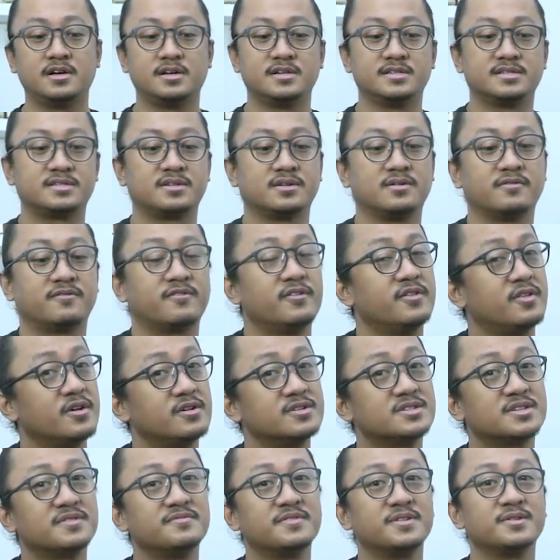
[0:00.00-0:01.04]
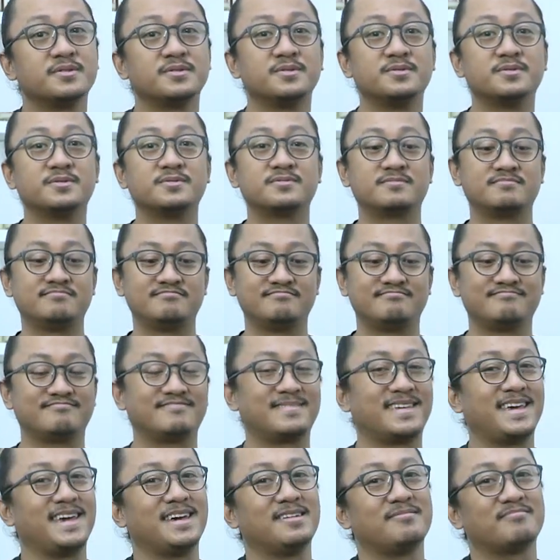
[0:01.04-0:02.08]
So for those of you who
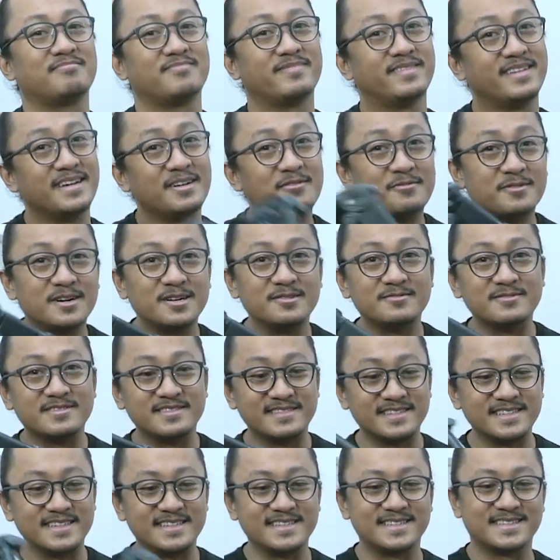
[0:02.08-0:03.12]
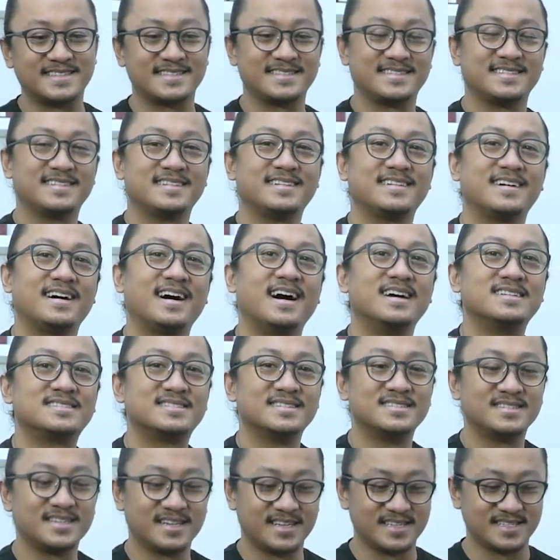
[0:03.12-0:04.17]
can't play well with this, I
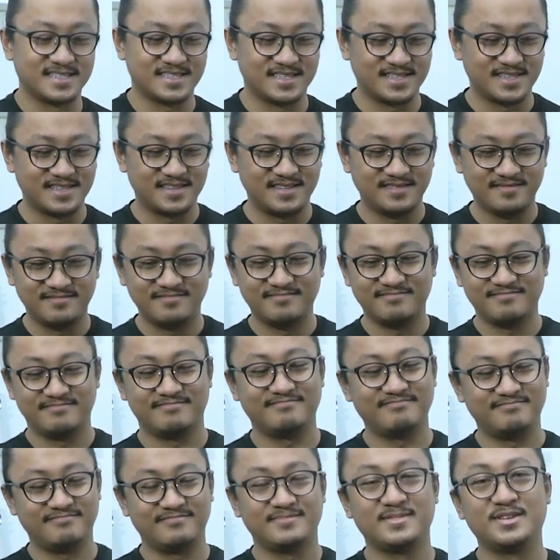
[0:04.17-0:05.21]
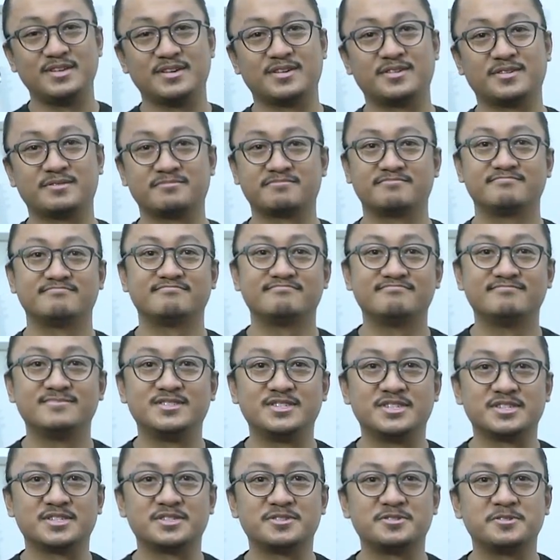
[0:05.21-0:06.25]
suggest yo,
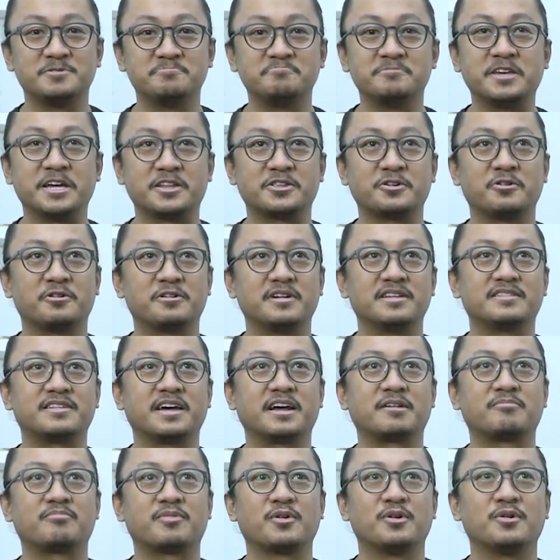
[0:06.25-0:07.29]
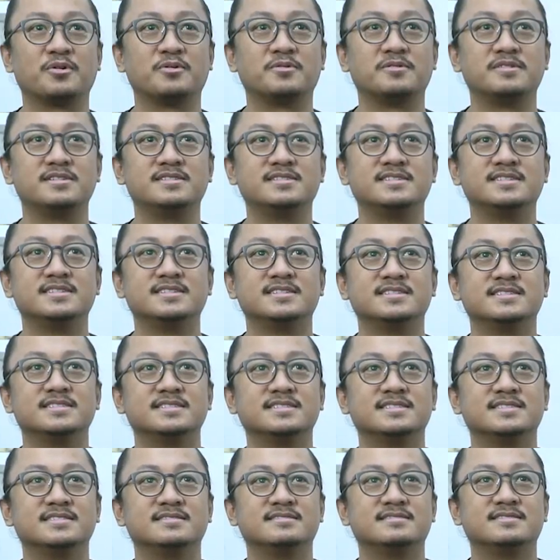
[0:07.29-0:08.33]
just get the Hori Tac Pro.
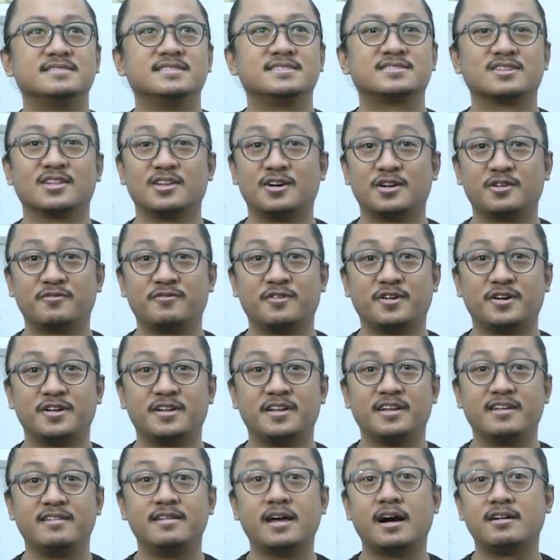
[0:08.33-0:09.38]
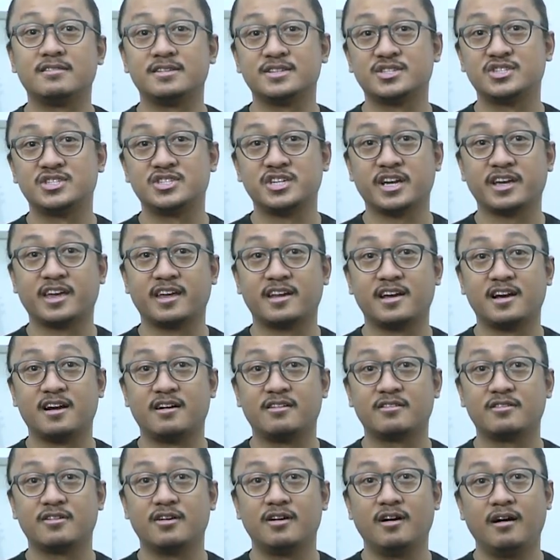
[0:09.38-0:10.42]
It's a lot of fun. Now let's check it
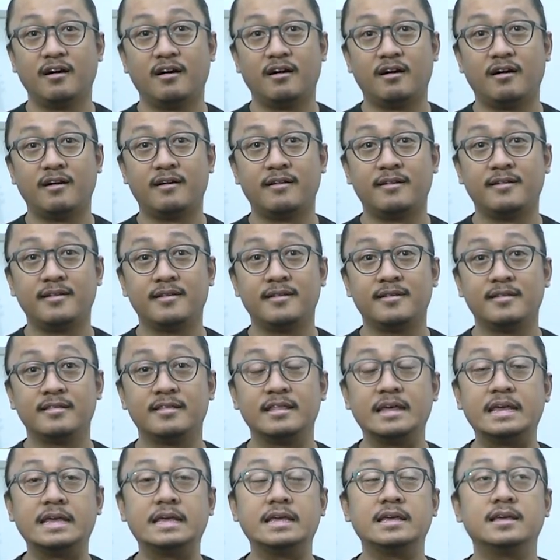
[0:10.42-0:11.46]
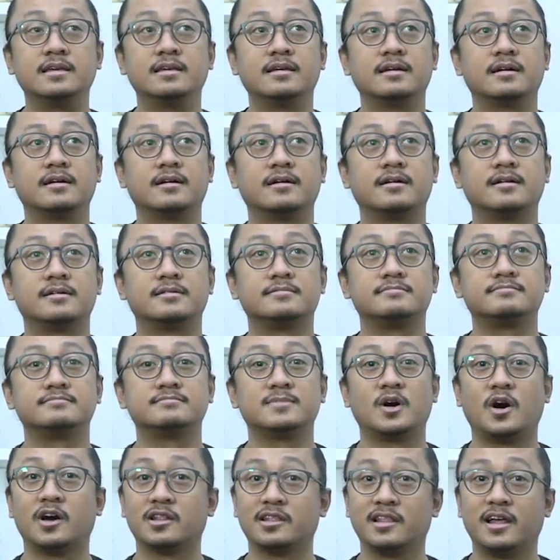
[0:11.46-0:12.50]
out on the uh,
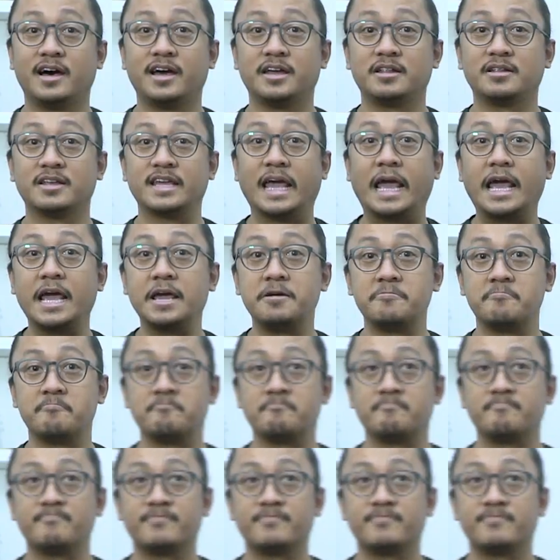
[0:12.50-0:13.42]
online game.